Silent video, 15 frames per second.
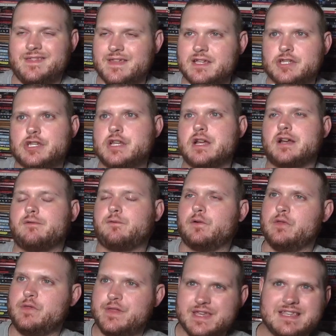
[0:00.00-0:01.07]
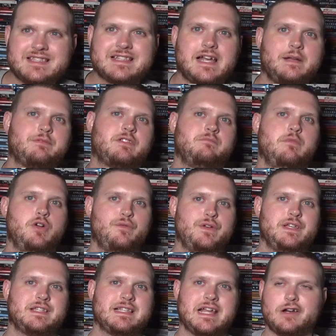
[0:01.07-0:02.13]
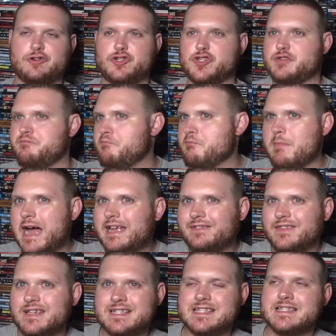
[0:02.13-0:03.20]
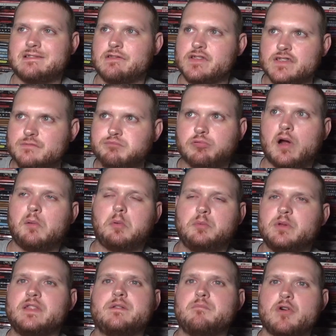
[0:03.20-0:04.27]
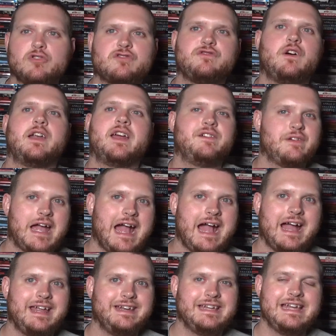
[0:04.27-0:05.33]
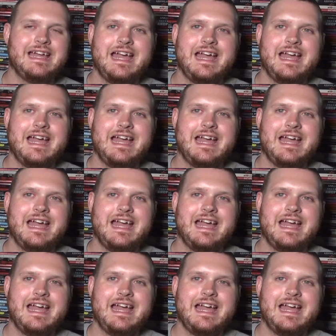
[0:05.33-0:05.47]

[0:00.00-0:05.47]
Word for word: This year, for these types of movies that are just mindless, this is probably the most fun I've had